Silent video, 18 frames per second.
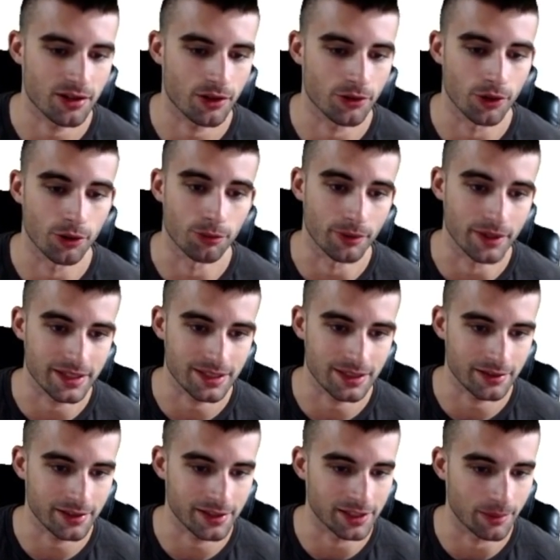although
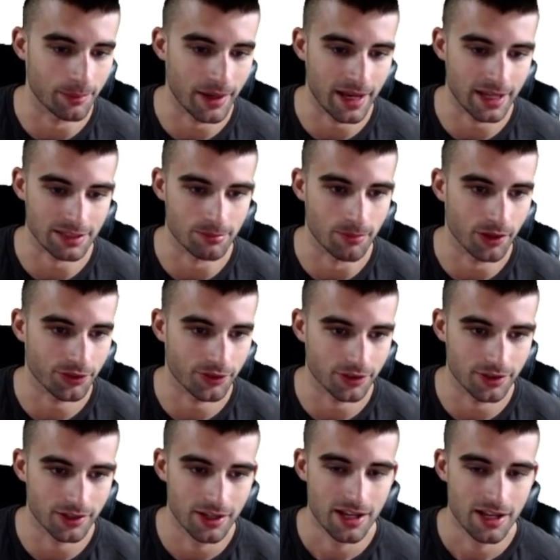recently, the past month
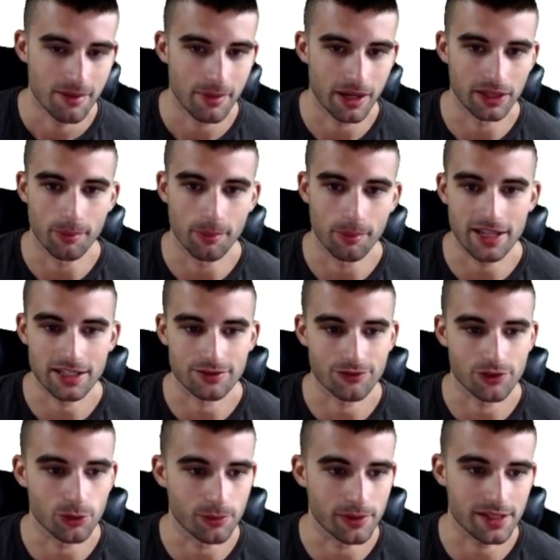or about the past
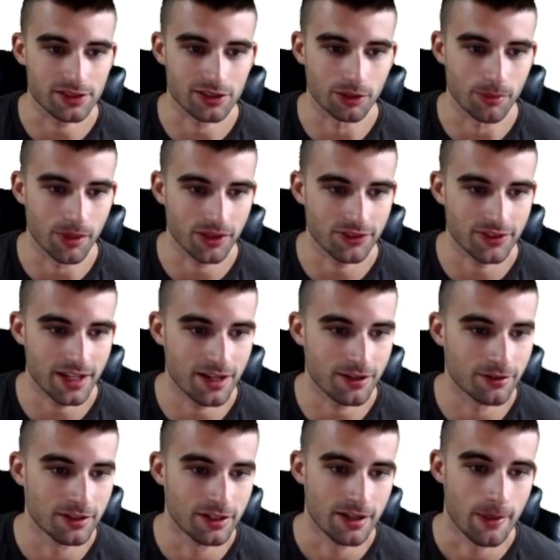few weeks or month
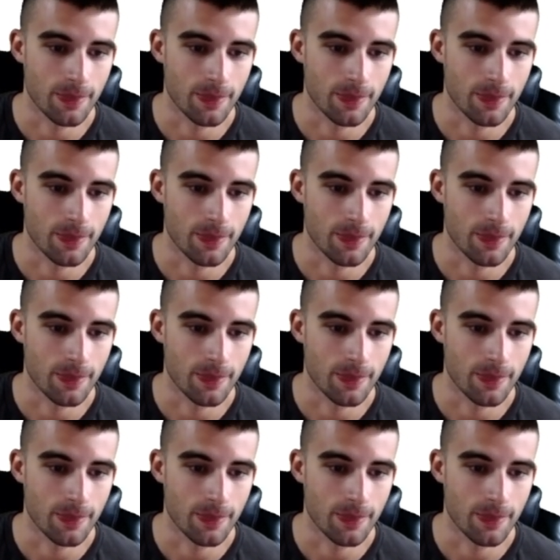now,